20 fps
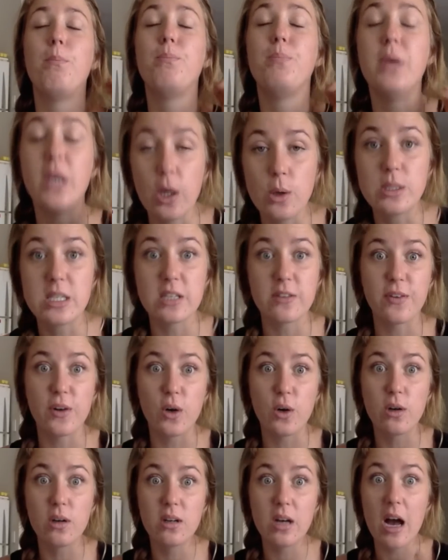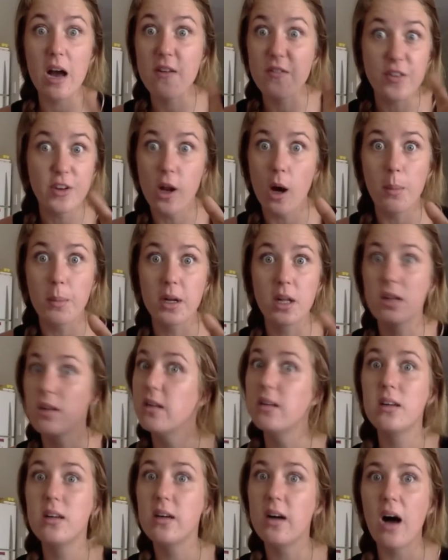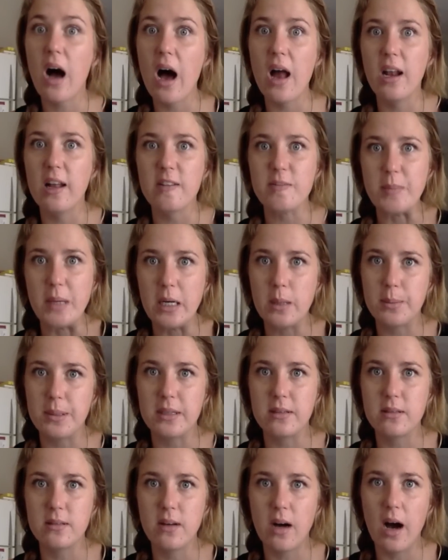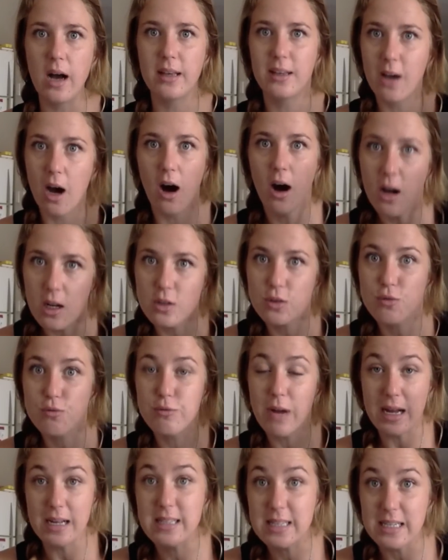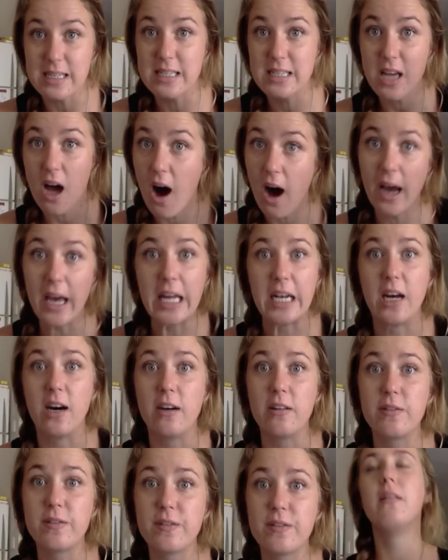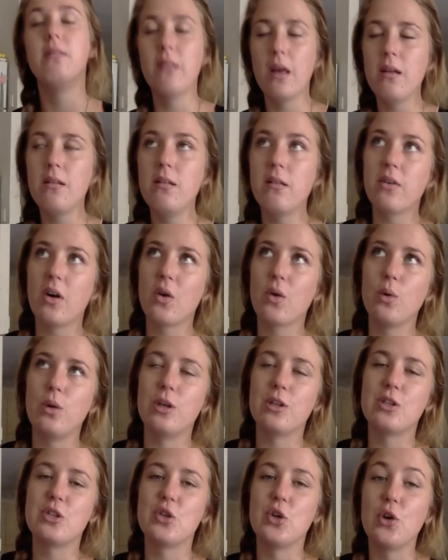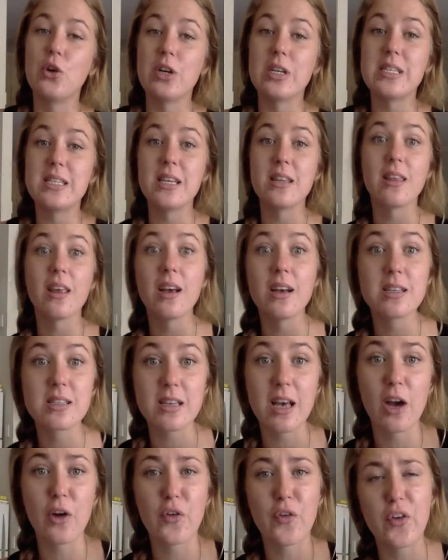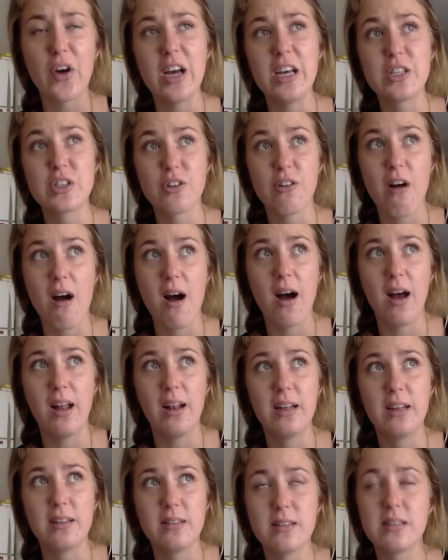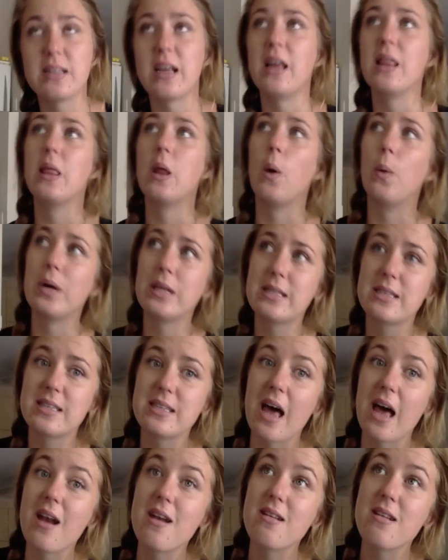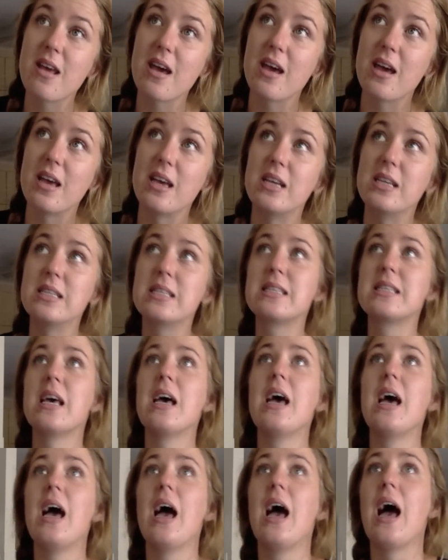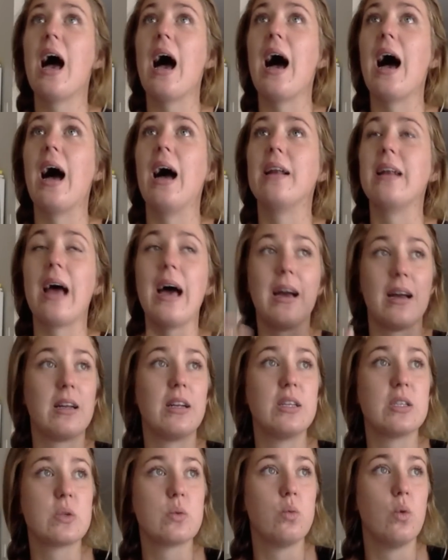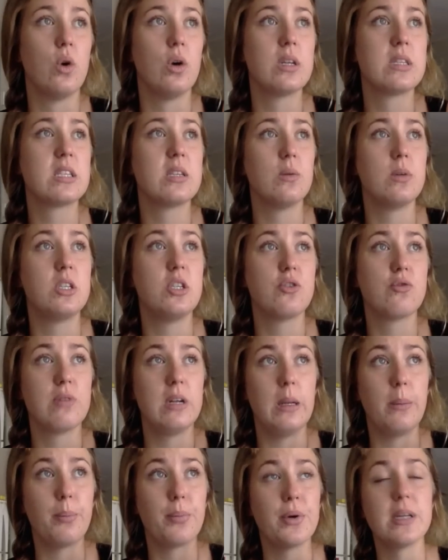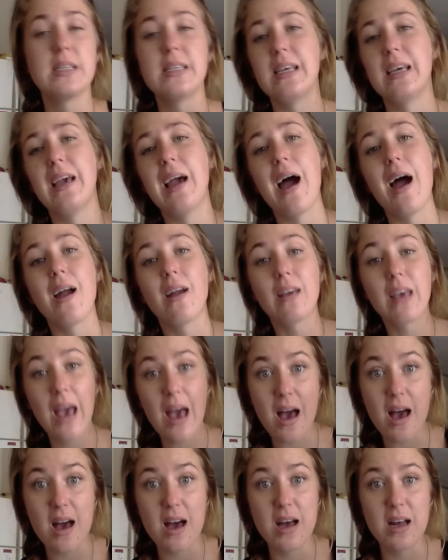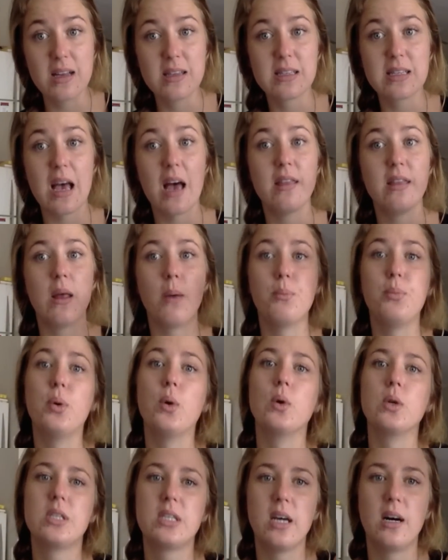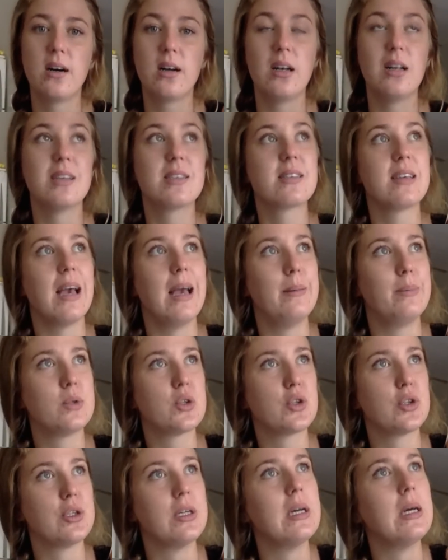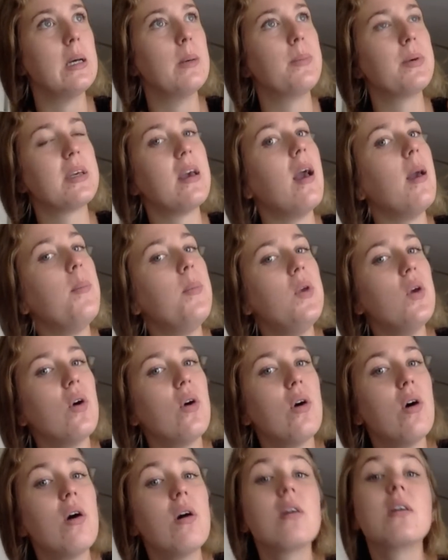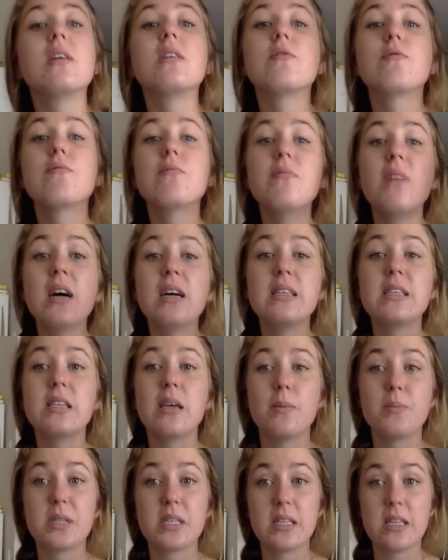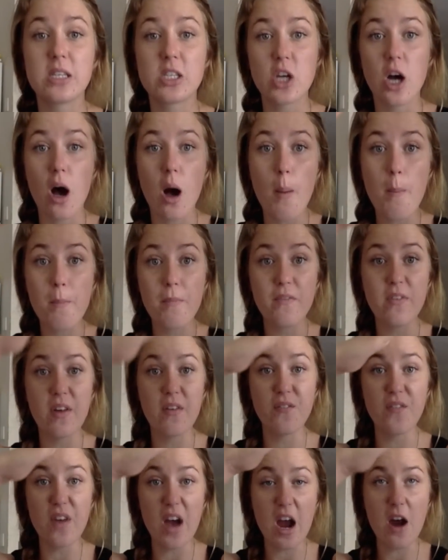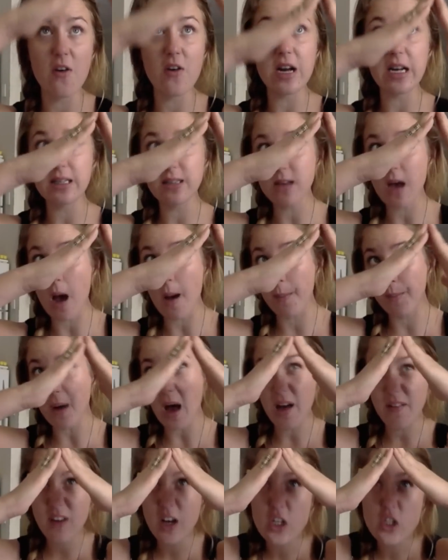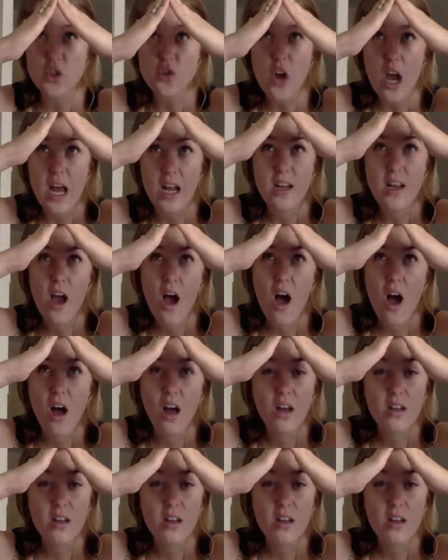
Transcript: beautiful and phenomenal. I love Melbourne. I can't rate it high enough. And then you've got all your touristy things like Fraser Island and the Whitsundays and Agnes Water, which is really pretty, and Cairns, and then Port Douglas, Cape Trib, Cape York, right up to the top, the very top of Australia.